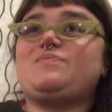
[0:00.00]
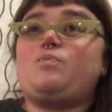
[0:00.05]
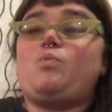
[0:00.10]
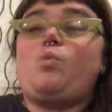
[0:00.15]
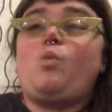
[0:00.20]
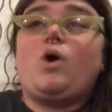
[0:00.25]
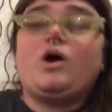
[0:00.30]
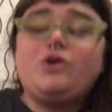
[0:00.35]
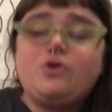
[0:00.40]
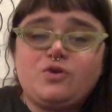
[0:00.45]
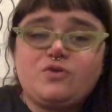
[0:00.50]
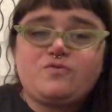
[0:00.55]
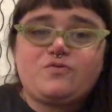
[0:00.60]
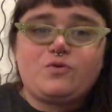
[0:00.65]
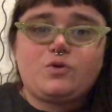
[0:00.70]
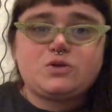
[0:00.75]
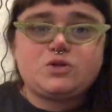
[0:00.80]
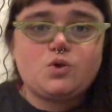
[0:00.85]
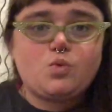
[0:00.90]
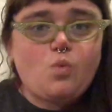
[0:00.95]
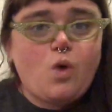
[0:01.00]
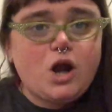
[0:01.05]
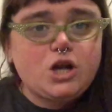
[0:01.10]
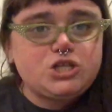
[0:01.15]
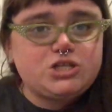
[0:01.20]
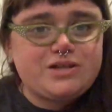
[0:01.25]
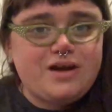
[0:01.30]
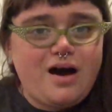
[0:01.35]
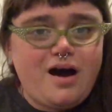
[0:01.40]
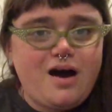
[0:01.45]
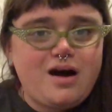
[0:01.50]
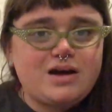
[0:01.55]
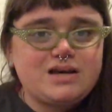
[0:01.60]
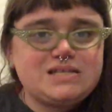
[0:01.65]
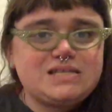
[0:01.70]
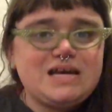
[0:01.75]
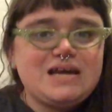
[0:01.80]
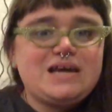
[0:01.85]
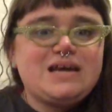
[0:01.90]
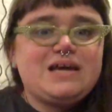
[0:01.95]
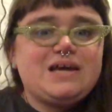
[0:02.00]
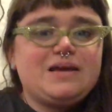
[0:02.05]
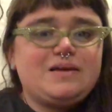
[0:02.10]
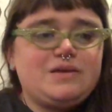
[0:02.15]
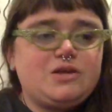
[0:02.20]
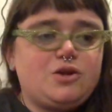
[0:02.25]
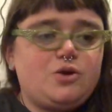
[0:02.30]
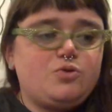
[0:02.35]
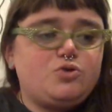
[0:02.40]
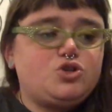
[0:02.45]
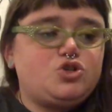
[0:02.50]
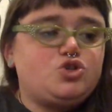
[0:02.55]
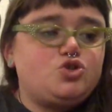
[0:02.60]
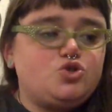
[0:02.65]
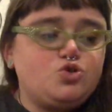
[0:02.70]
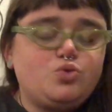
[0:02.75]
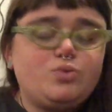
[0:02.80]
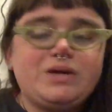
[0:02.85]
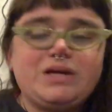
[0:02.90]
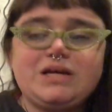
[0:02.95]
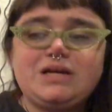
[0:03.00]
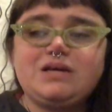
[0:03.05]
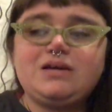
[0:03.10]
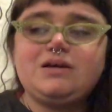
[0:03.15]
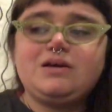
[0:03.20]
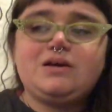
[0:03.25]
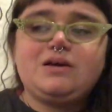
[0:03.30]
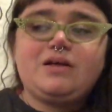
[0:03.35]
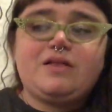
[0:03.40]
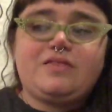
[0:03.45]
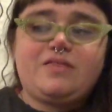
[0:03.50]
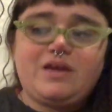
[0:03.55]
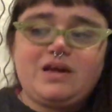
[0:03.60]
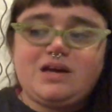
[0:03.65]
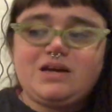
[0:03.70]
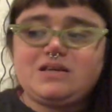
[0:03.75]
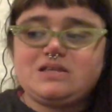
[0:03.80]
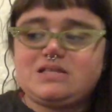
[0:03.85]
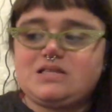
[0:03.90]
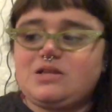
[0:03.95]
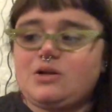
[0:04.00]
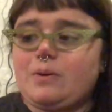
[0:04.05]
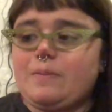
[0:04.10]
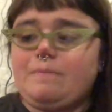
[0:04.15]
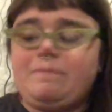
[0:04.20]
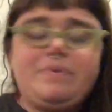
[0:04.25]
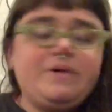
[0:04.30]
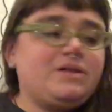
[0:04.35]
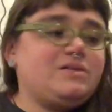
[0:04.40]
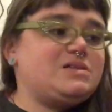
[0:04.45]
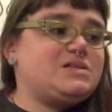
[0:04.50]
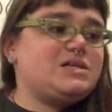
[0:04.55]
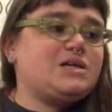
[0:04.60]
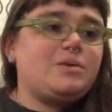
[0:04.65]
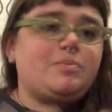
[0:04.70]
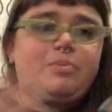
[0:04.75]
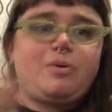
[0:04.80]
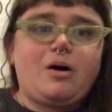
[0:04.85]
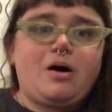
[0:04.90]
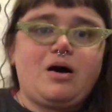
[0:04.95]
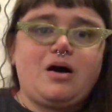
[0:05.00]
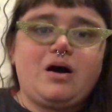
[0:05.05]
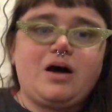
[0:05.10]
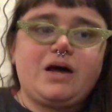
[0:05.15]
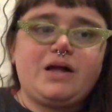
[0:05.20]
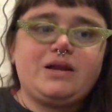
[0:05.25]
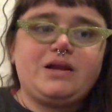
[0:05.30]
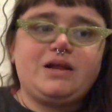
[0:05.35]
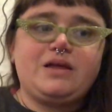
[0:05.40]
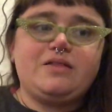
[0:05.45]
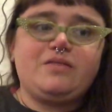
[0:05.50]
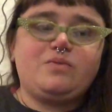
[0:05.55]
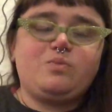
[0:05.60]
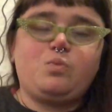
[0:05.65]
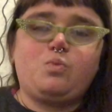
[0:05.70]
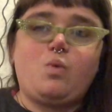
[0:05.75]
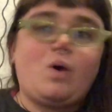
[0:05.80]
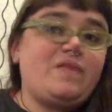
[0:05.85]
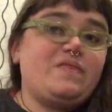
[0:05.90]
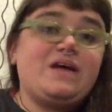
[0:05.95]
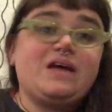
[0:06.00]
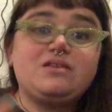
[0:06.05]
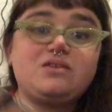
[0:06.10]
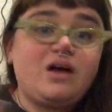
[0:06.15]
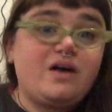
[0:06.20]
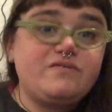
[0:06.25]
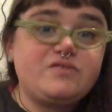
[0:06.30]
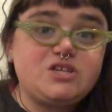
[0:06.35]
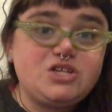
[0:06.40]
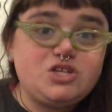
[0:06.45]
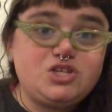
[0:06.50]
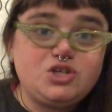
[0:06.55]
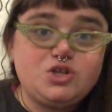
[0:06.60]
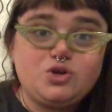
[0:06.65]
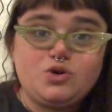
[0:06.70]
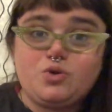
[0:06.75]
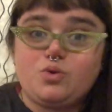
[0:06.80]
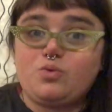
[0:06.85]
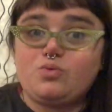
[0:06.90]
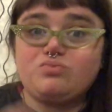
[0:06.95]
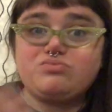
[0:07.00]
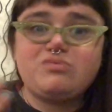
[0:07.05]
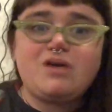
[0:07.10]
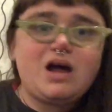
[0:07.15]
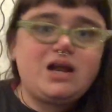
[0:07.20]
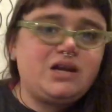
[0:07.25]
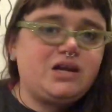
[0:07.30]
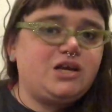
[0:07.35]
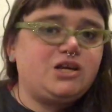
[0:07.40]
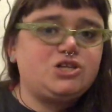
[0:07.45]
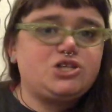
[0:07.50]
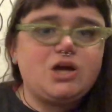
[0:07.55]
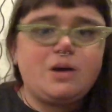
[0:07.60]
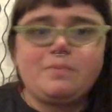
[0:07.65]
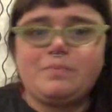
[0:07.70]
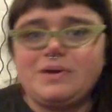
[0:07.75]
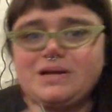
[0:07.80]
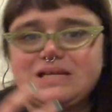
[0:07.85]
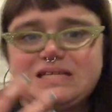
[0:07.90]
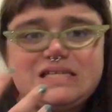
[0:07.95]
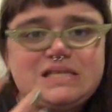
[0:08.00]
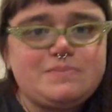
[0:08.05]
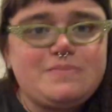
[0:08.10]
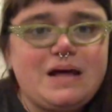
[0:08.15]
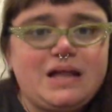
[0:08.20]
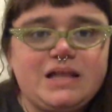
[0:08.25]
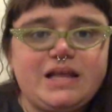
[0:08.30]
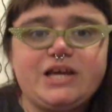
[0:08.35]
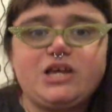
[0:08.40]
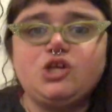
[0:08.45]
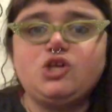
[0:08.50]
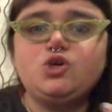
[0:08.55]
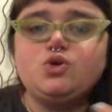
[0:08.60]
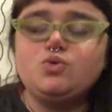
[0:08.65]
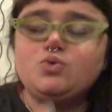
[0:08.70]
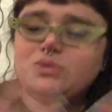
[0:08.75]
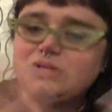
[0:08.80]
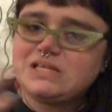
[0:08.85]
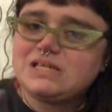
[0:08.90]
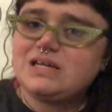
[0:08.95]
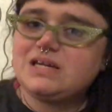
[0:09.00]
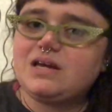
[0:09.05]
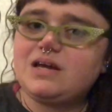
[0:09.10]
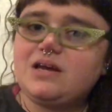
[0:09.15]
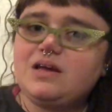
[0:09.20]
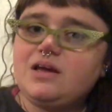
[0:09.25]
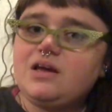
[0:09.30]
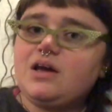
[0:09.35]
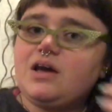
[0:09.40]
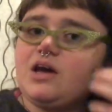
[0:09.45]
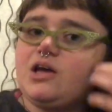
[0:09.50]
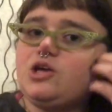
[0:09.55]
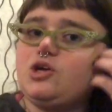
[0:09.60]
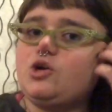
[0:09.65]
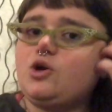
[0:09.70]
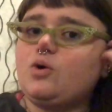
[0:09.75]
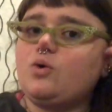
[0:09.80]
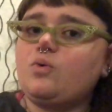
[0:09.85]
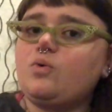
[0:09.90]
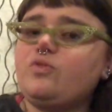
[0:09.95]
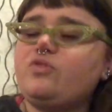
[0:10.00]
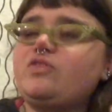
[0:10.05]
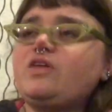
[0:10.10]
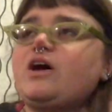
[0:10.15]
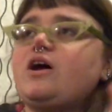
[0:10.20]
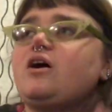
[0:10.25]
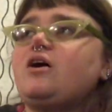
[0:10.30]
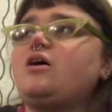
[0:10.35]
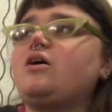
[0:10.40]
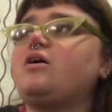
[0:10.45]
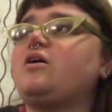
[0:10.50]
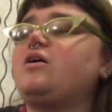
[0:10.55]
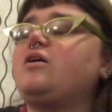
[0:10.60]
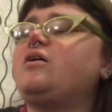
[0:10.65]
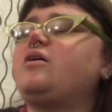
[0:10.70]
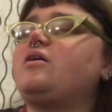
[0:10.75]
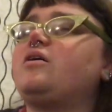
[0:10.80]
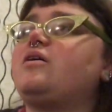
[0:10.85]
wonderful to watch dogs, you know, doing things that are building upon what they love to do, running, jumping, smelling, using, you know, their